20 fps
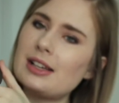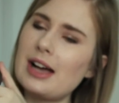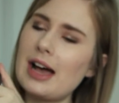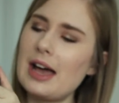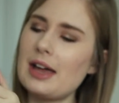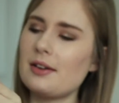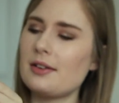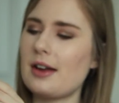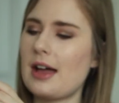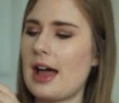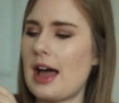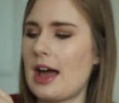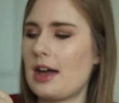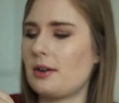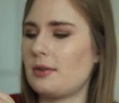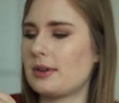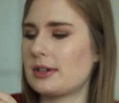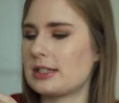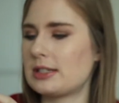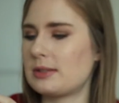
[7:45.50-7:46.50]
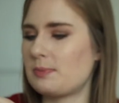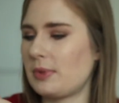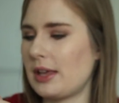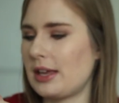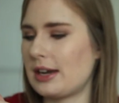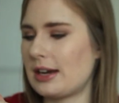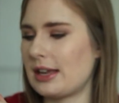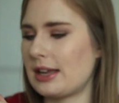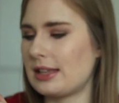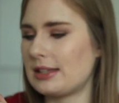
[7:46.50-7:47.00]
I don't know how to
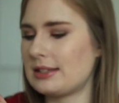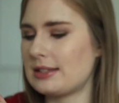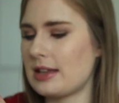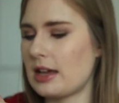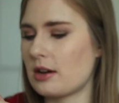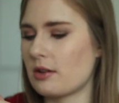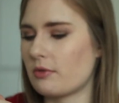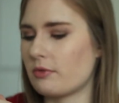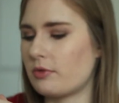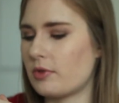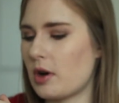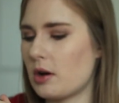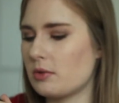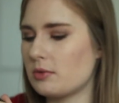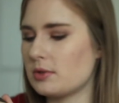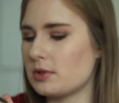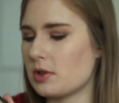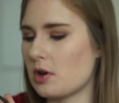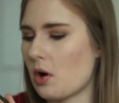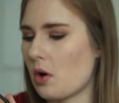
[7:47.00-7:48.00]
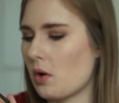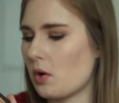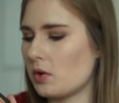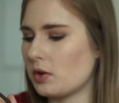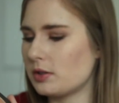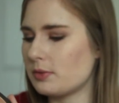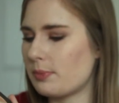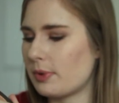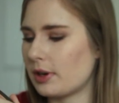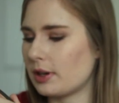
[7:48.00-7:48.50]
explain it. It's like rose
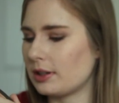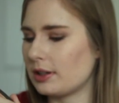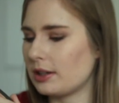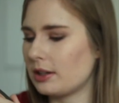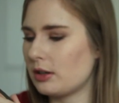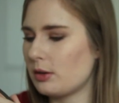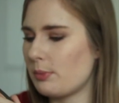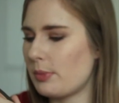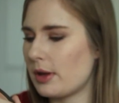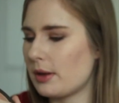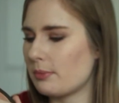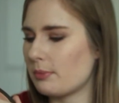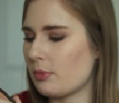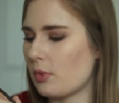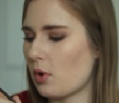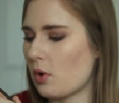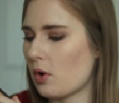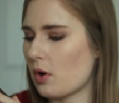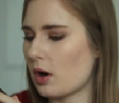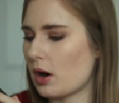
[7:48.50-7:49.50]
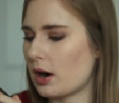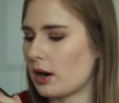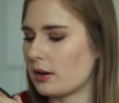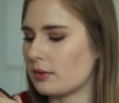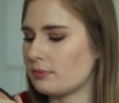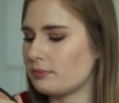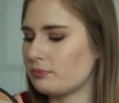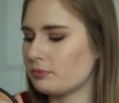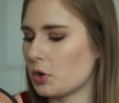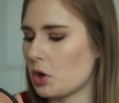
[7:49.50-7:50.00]
gold, but a little bit
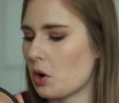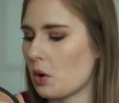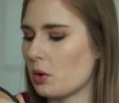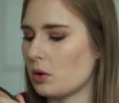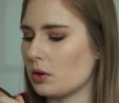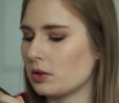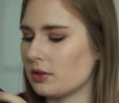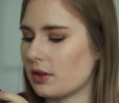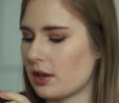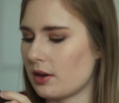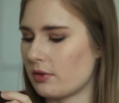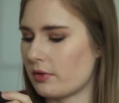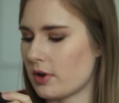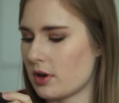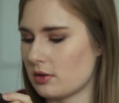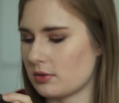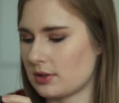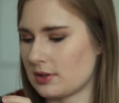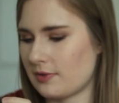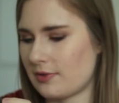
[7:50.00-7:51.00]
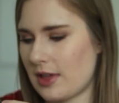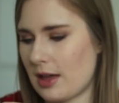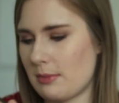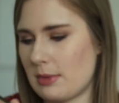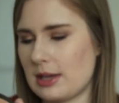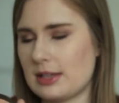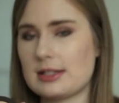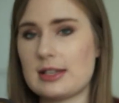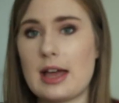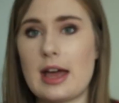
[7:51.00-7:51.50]
more gold than rose, if that
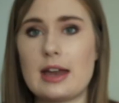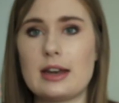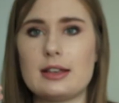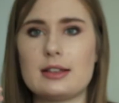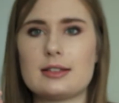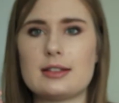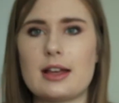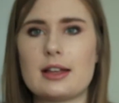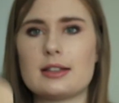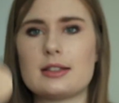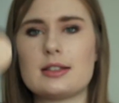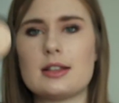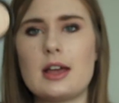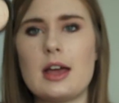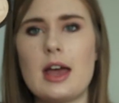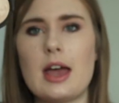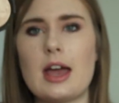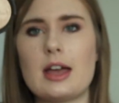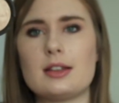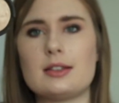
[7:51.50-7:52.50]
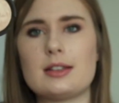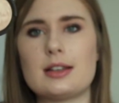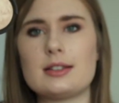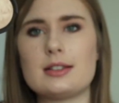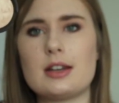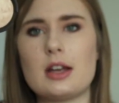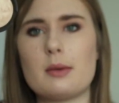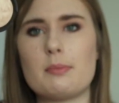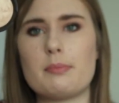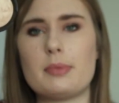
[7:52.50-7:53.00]
makes any sense. It
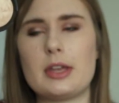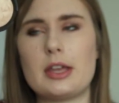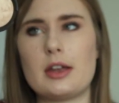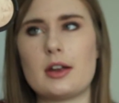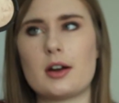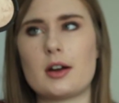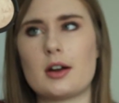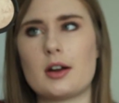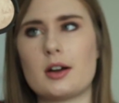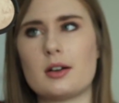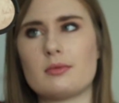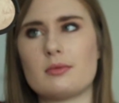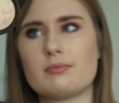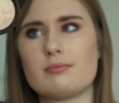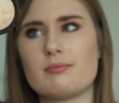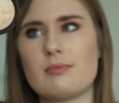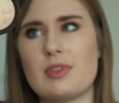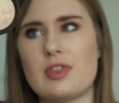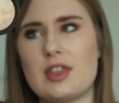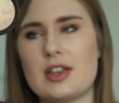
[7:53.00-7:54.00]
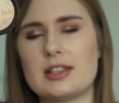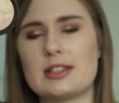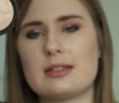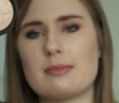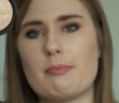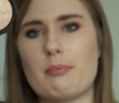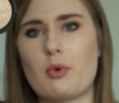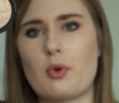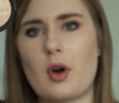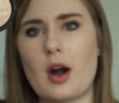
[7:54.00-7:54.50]
doesn't appear
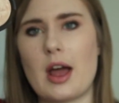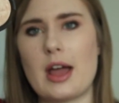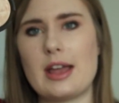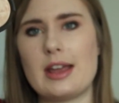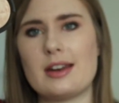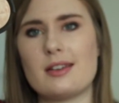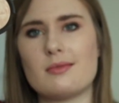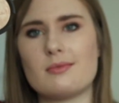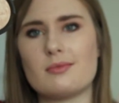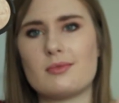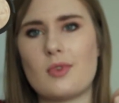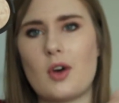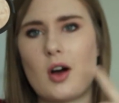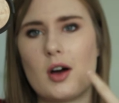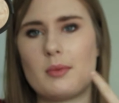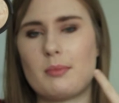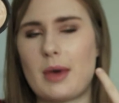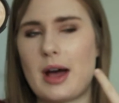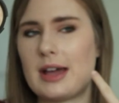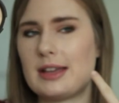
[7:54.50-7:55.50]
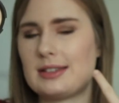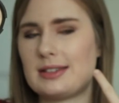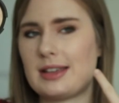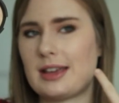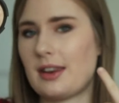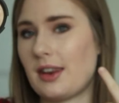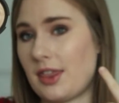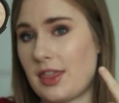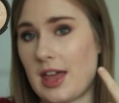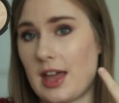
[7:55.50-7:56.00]
this bright on my
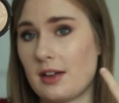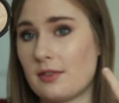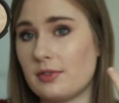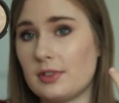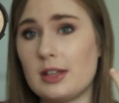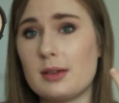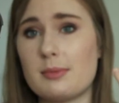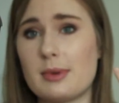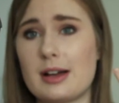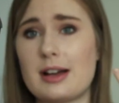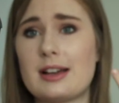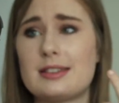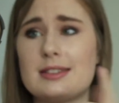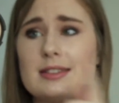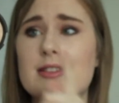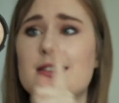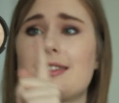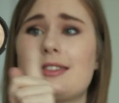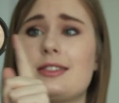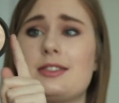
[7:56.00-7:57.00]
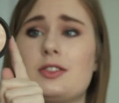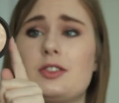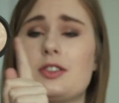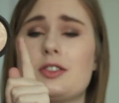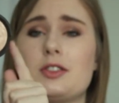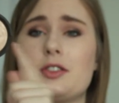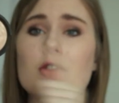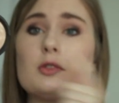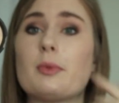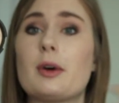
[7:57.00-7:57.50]
skin, thankfully, because this is
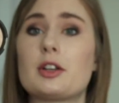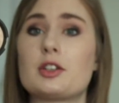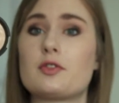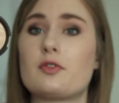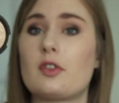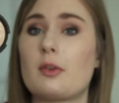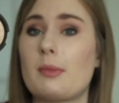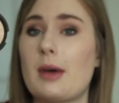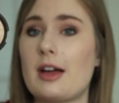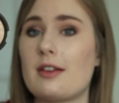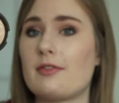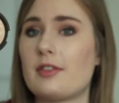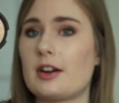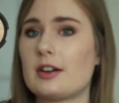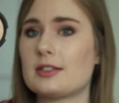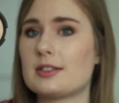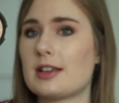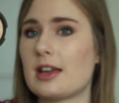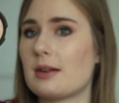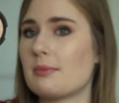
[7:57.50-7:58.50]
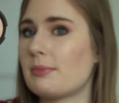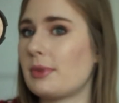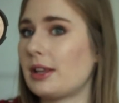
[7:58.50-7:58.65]
just too much for my fair skin.